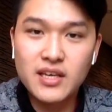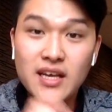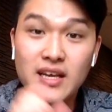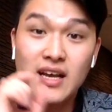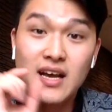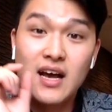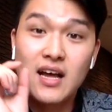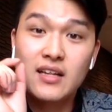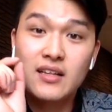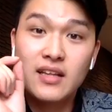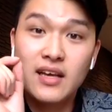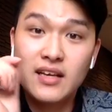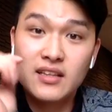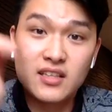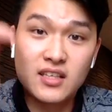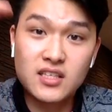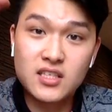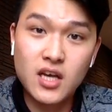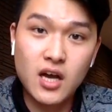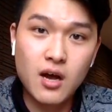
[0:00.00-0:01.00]
It got like
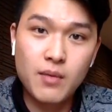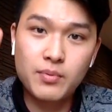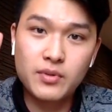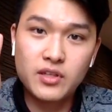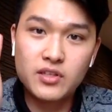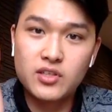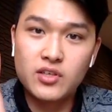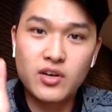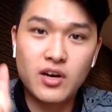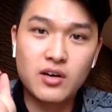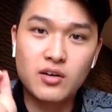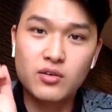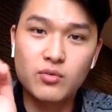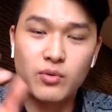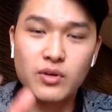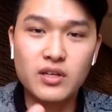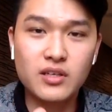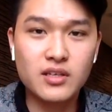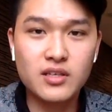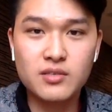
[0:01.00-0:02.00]
the top of the tier. I don't know
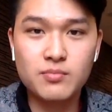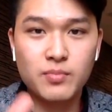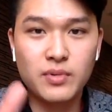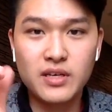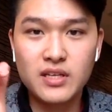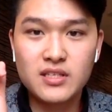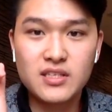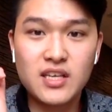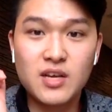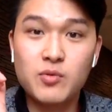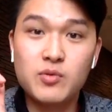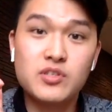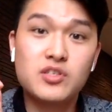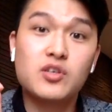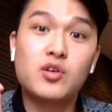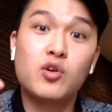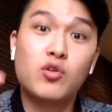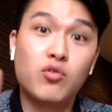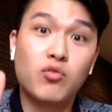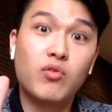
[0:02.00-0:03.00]
what it is, but it was
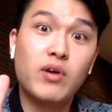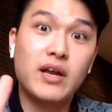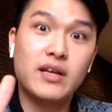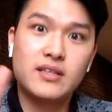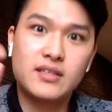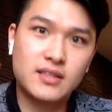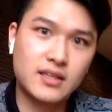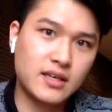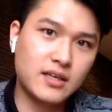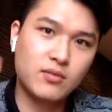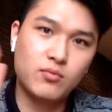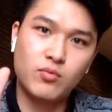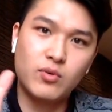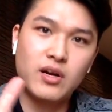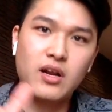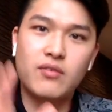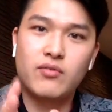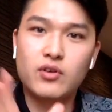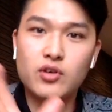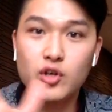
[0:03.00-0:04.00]
great. Like
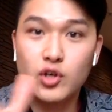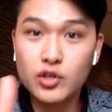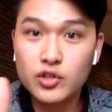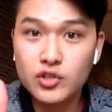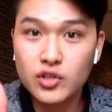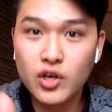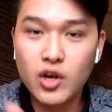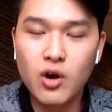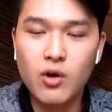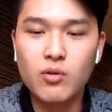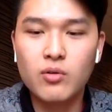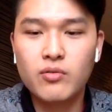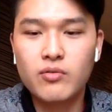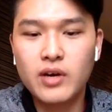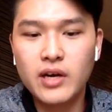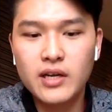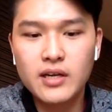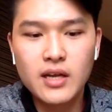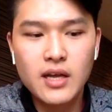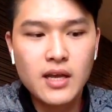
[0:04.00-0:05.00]
whatever, good to go,
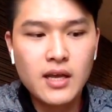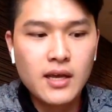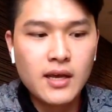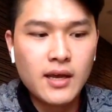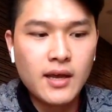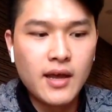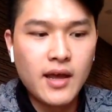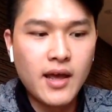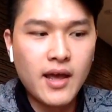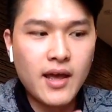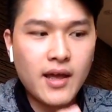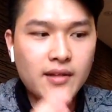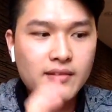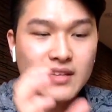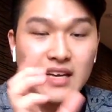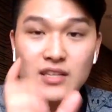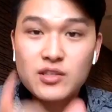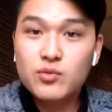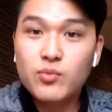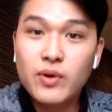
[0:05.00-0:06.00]
right? And
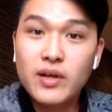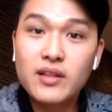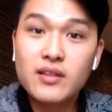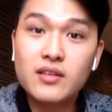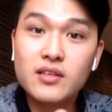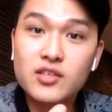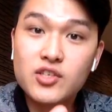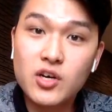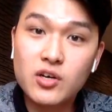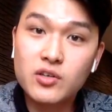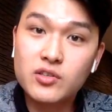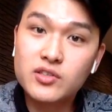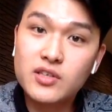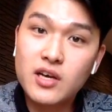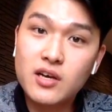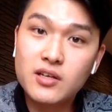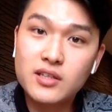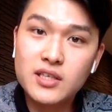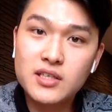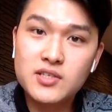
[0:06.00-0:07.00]
that's when the Jungle
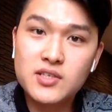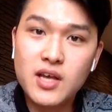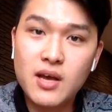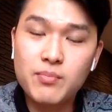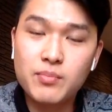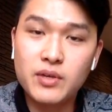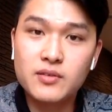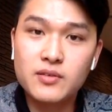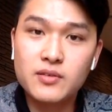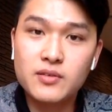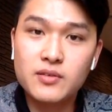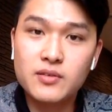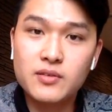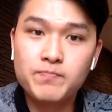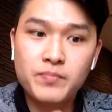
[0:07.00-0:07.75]
Scout glitch happened.